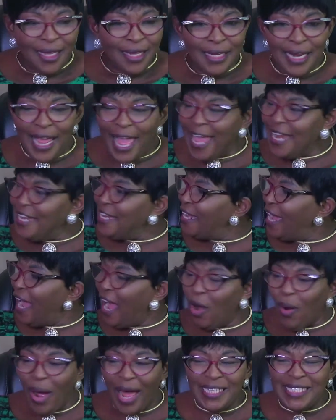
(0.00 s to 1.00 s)
Anyhow,
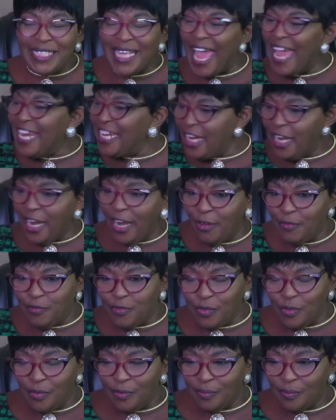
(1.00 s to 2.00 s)
at any level,
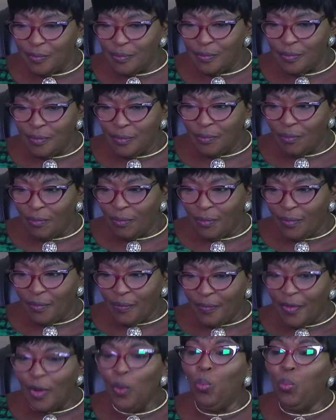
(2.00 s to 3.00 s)

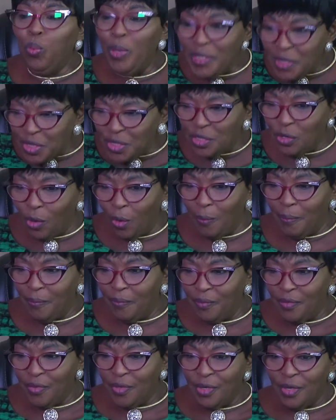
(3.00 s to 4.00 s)
wisdom.
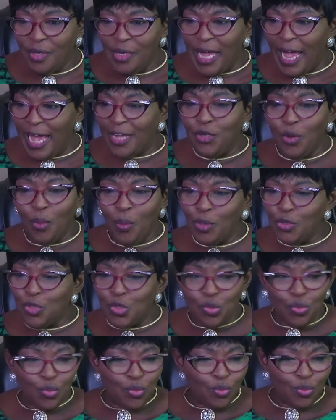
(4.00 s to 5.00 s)
I don't want to
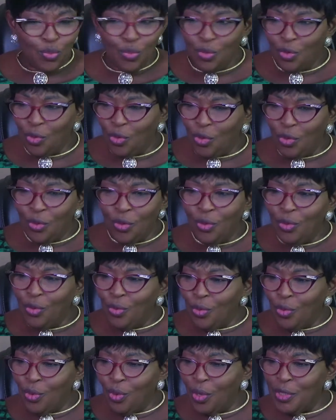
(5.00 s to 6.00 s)

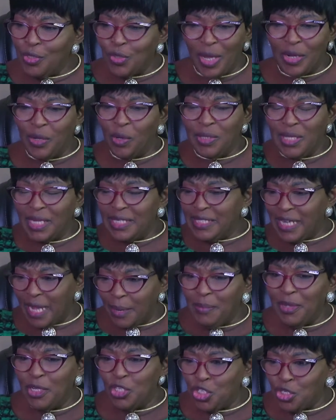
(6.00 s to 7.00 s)
go into another
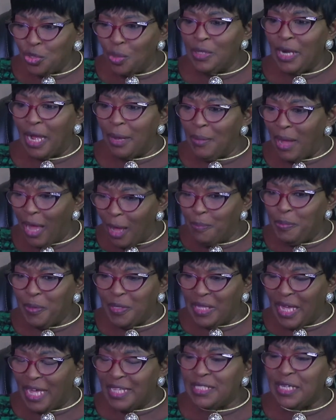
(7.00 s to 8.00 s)
dimension. I'm happy
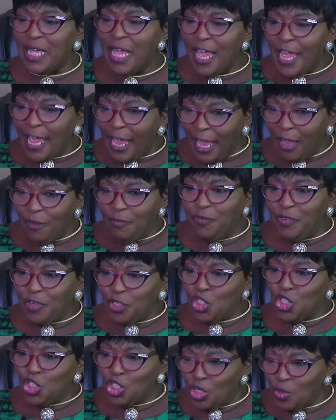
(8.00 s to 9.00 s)
that every
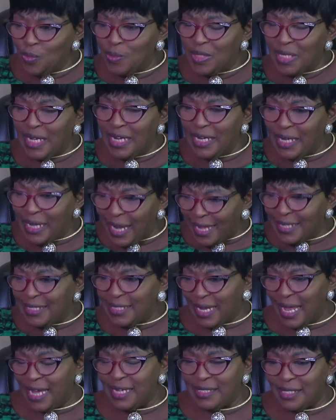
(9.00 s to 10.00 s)
Tuesday night
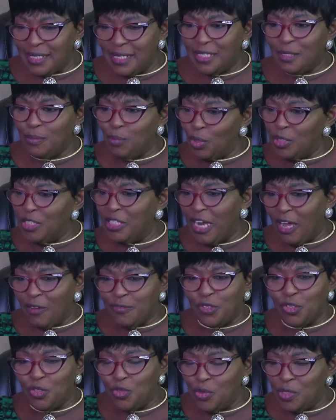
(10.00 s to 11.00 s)
like this, morning,
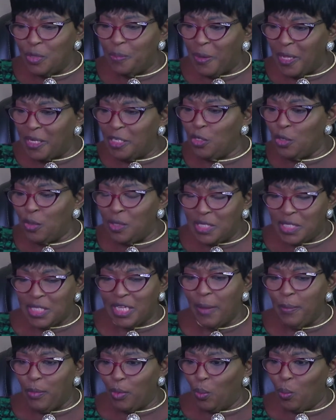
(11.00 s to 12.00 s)
afternoon, depending on the time
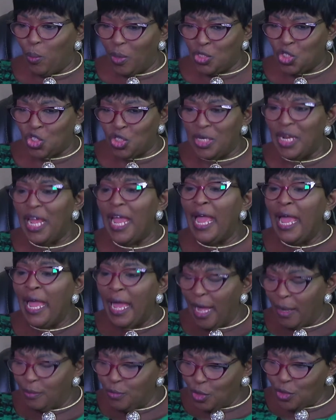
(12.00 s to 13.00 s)
you're watching,
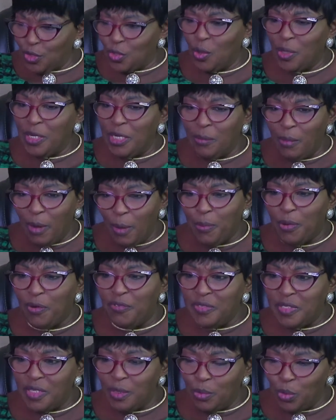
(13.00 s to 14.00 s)
I'm just talking about
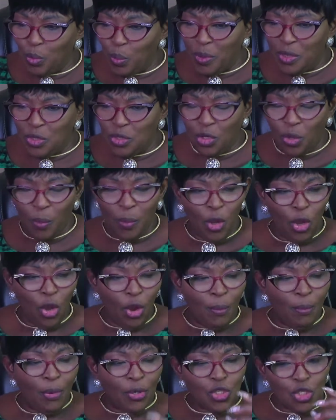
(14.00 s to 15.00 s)
profitable wisdom.
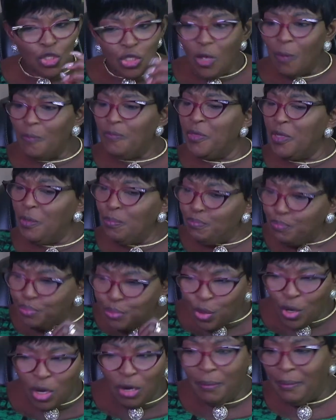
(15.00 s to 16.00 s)
But something
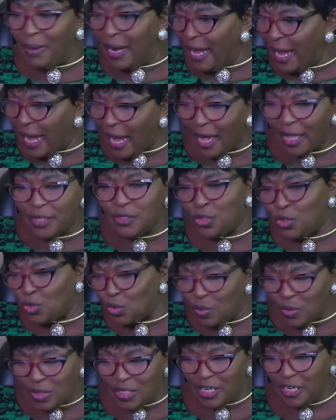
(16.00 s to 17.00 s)
broke my heart
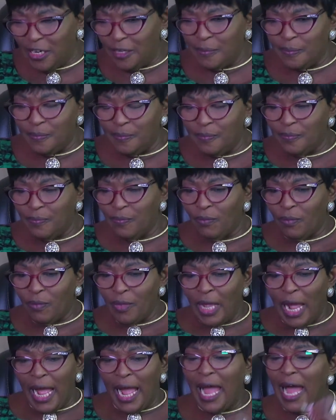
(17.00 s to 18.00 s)
today.
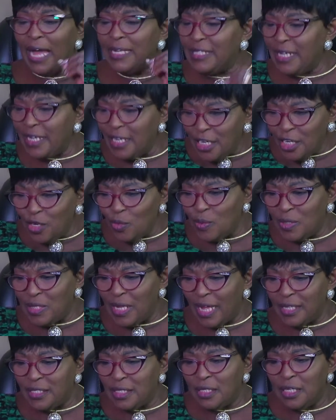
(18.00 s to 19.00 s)
I had the news
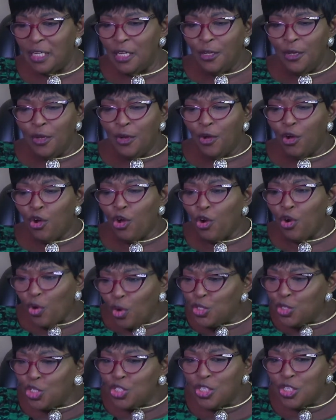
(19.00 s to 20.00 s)
that
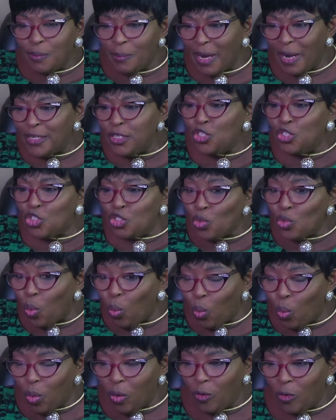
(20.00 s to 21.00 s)
crushed my
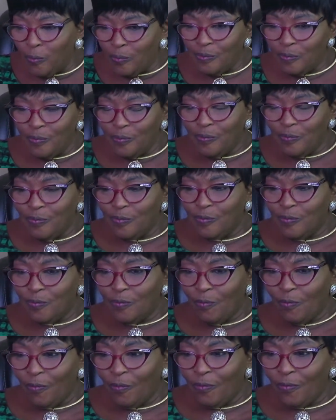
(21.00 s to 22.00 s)
soul.
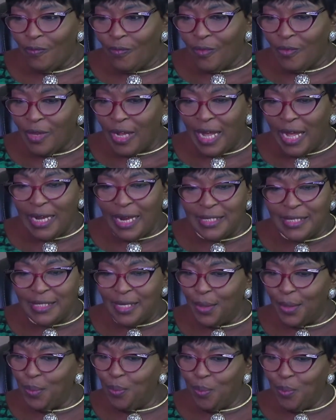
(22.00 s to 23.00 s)
And I said,
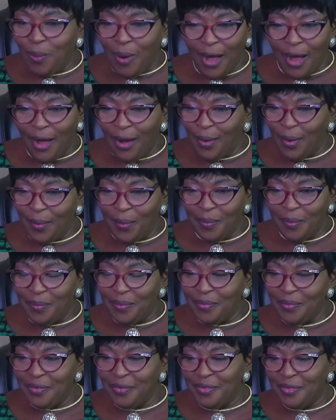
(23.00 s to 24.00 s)
wow.
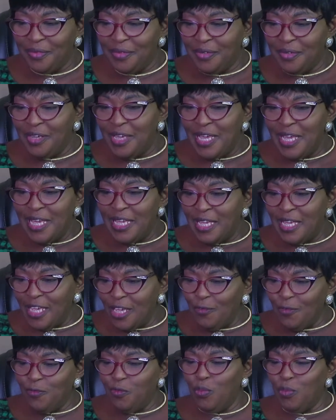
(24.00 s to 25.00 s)
If
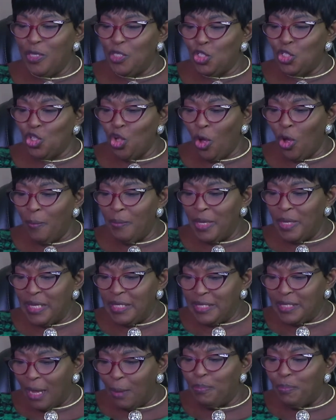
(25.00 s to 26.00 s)
wisdom is
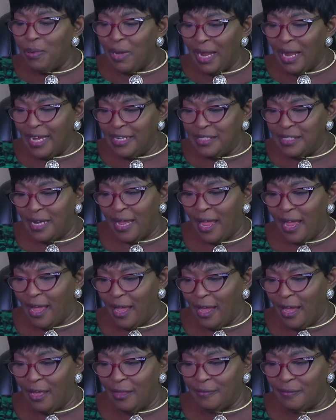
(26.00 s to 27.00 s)
applied here,
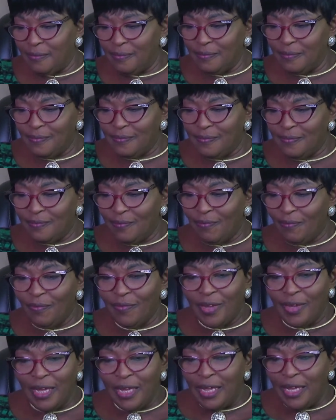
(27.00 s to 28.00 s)

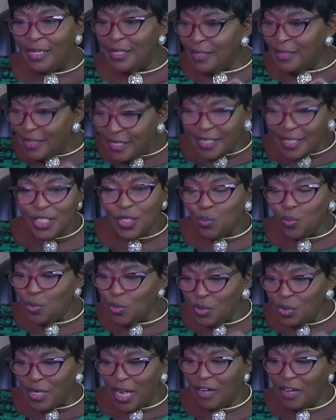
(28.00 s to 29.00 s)
this
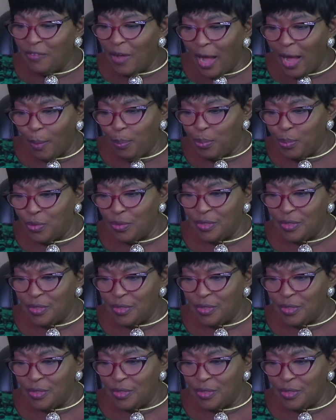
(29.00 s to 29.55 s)
wouldn't have happened.